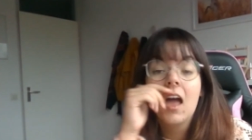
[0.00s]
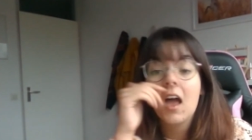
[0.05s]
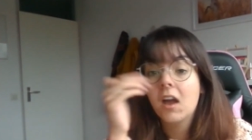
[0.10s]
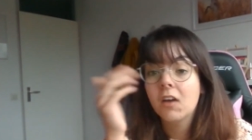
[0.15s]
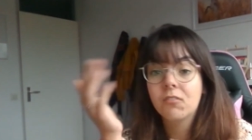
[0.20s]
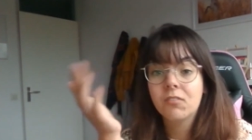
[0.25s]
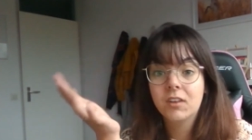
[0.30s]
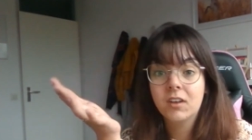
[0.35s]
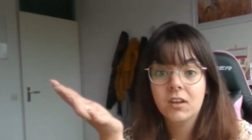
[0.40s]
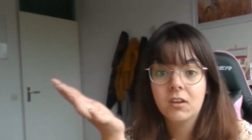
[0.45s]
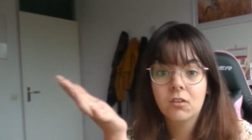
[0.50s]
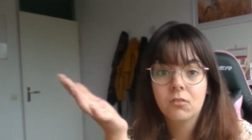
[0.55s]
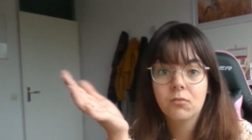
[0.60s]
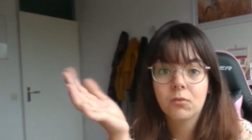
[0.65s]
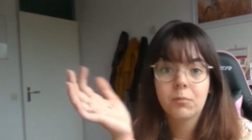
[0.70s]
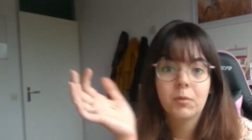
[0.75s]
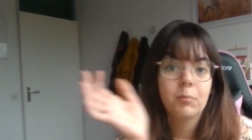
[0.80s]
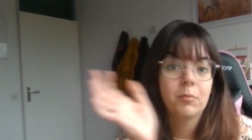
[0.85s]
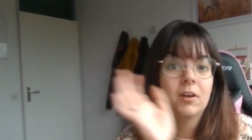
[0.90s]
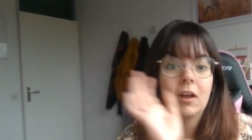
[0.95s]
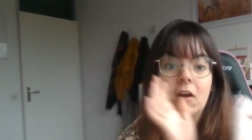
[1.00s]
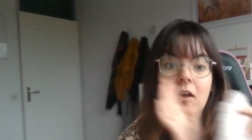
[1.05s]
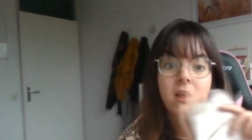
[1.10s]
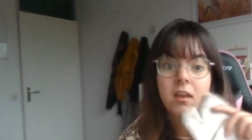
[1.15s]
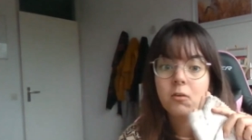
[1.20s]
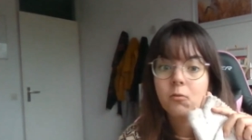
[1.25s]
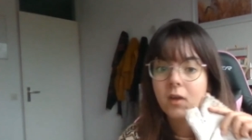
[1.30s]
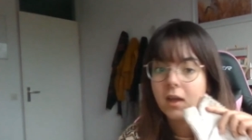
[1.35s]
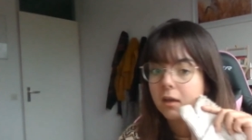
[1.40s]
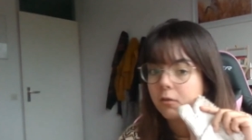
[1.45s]
I really can't remember now.
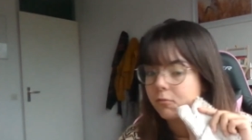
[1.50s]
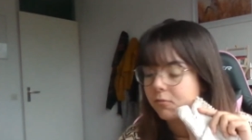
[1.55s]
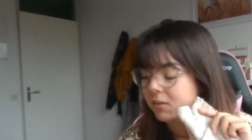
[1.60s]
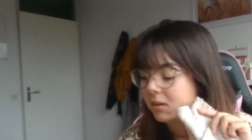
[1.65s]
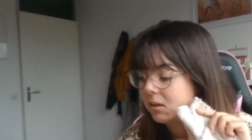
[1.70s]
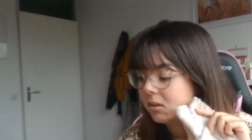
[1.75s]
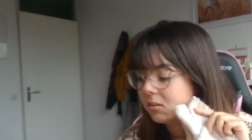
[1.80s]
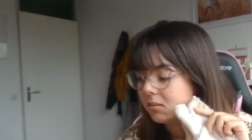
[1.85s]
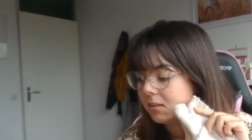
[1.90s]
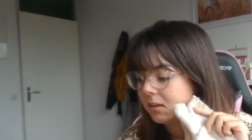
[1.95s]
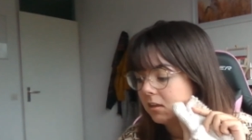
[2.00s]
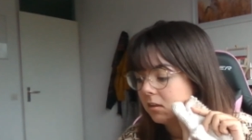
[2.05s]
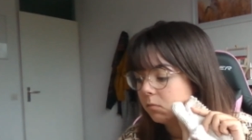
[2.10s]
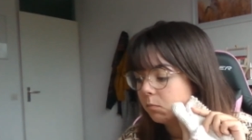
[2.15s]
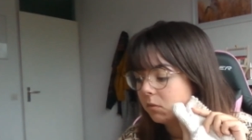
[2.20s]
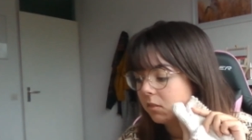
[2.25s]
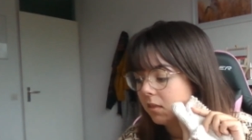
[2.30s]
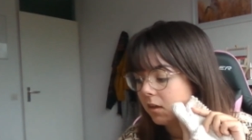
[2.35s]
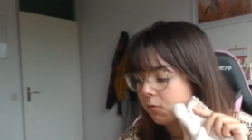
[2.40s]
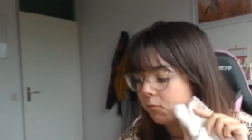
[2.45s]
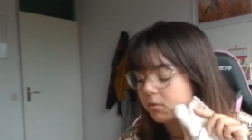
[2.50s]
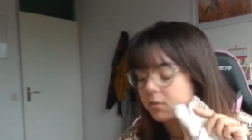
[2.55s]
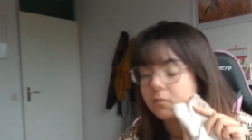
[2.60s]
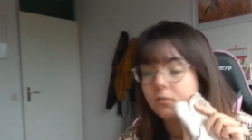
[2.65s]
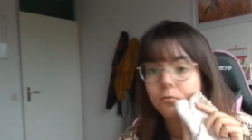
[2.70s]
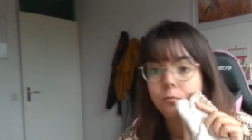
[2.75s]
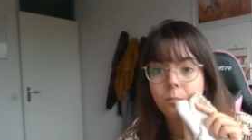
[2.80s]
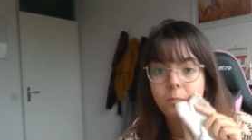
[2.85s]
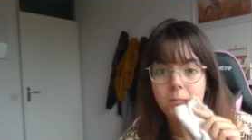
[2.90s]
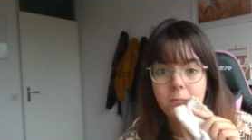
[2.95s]
Anyway, I finished these, but they were
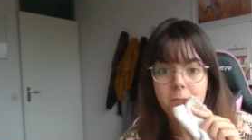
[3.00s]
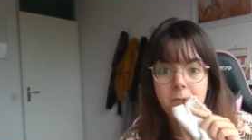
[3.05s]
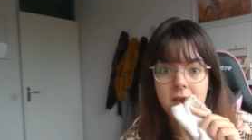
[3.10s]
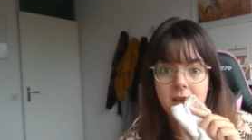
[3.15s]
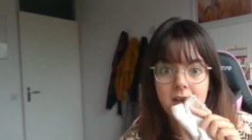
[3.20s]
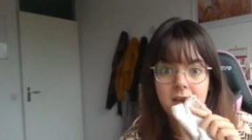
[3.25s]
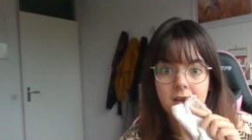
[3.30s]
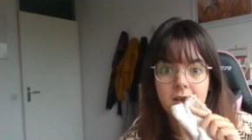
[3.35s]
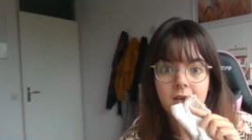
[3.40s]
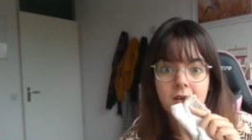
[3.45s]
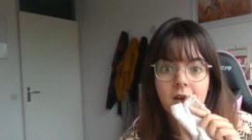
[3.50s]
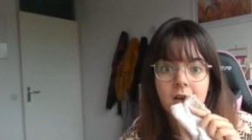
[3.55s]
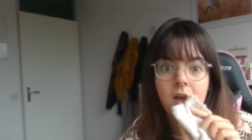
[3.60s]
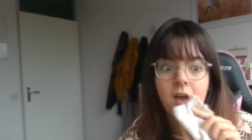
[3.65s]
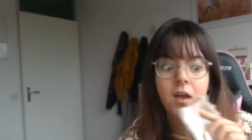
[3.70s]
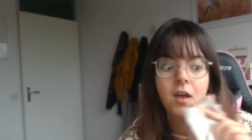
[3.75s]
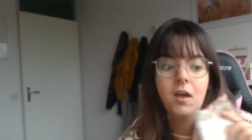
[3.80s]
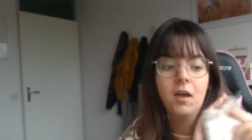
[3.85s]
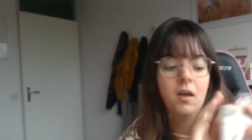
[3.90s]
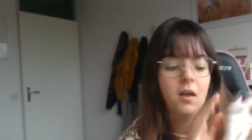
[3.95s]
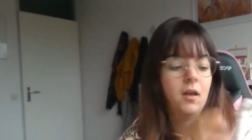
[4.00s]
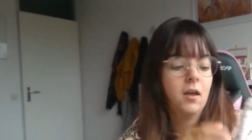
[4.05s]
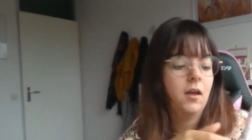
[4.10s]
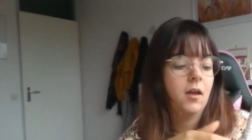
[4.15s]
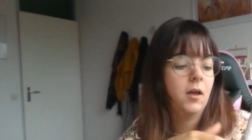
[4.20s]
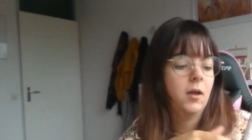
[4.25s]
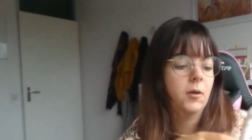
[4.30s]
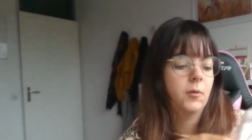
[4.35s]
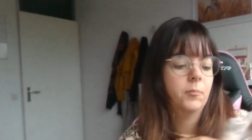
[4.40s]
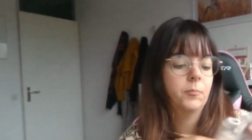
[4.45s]
too big.
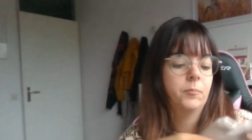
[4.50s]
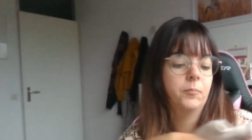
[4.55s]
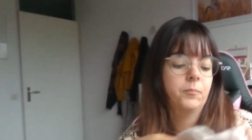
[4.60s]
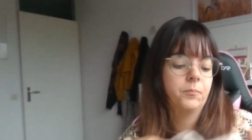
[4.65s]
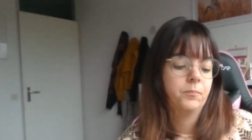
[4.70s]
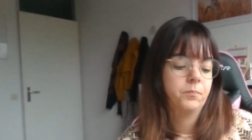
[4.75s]
I